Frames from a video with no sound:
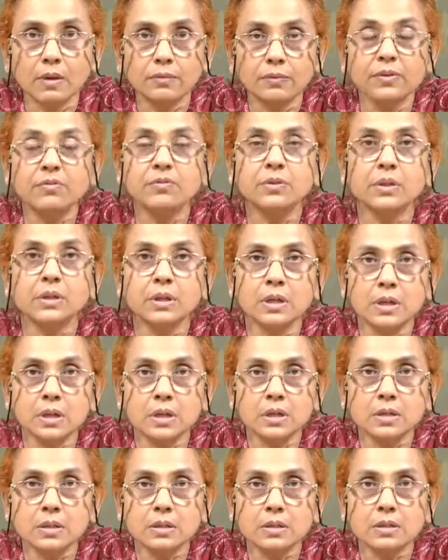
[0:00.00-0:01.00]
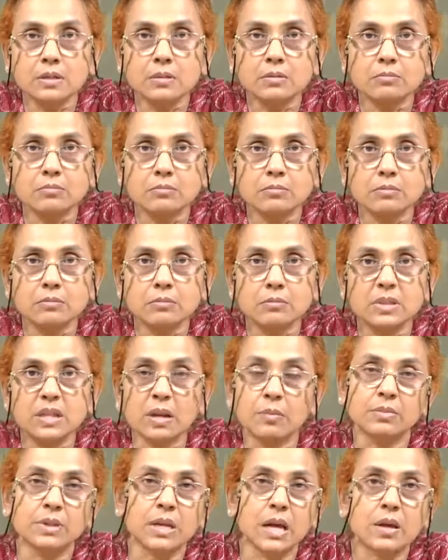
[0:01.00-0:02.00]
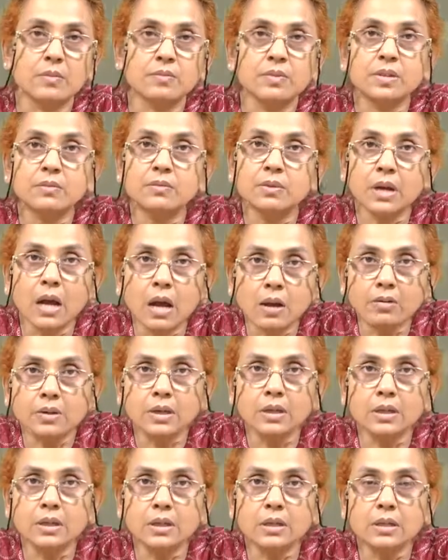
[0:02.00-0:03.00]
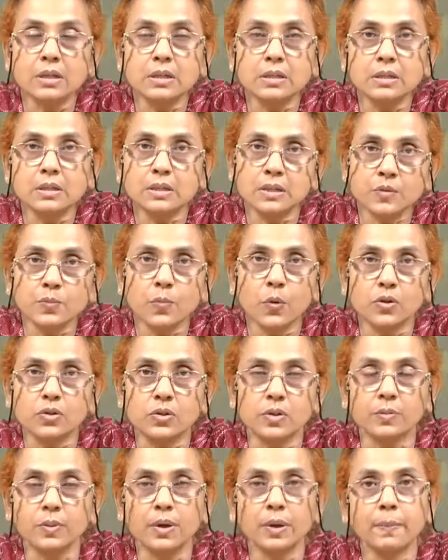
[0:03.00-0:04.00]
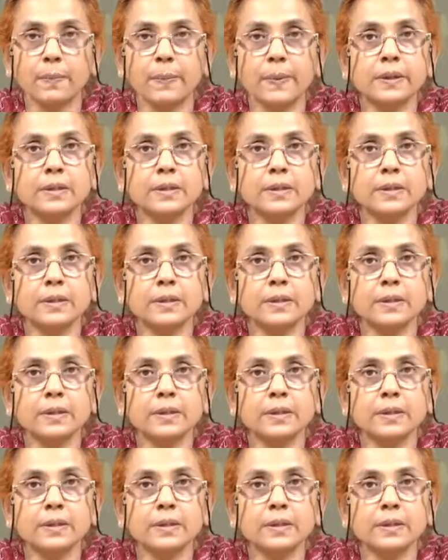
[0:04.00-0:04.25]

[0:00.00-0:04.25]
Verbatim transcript: 50 years, sometimes even 100 years, it's possible.